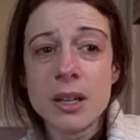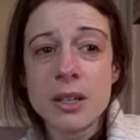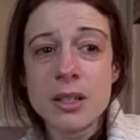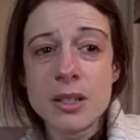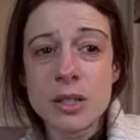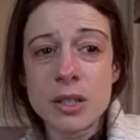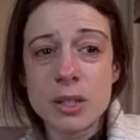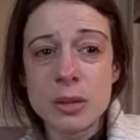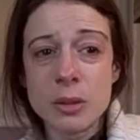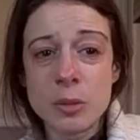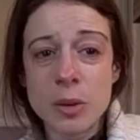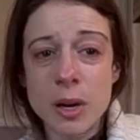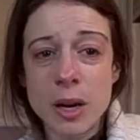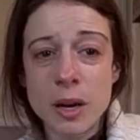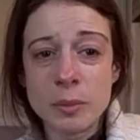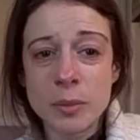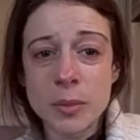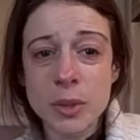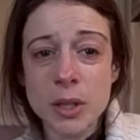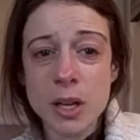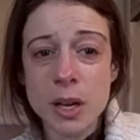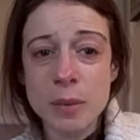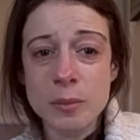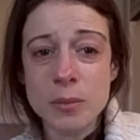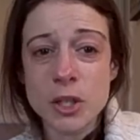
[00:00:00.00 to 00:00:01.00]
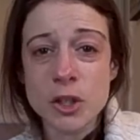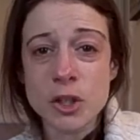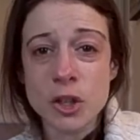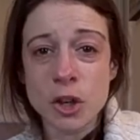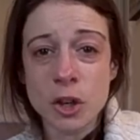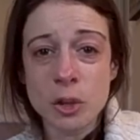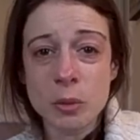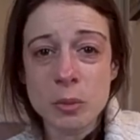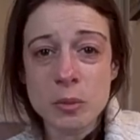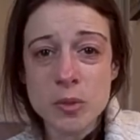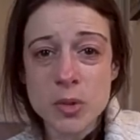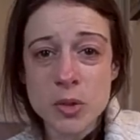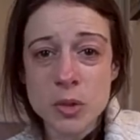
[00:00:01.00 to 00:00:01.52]
to come to
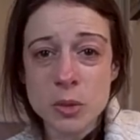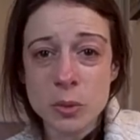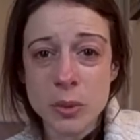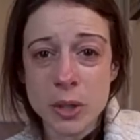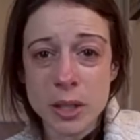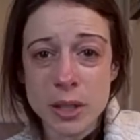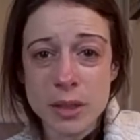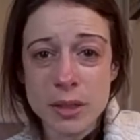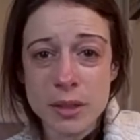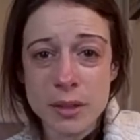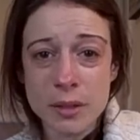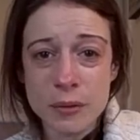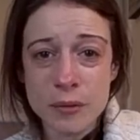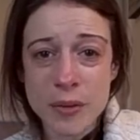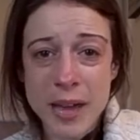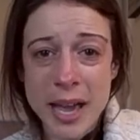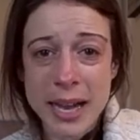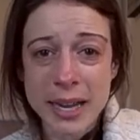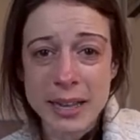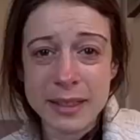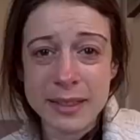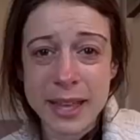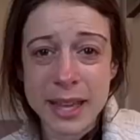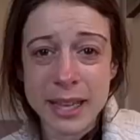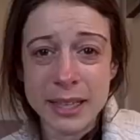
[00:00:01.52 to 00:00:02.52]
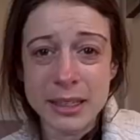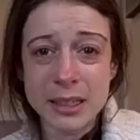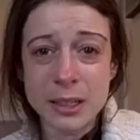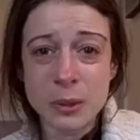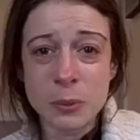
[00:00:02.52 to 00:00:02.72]
terms with the fact that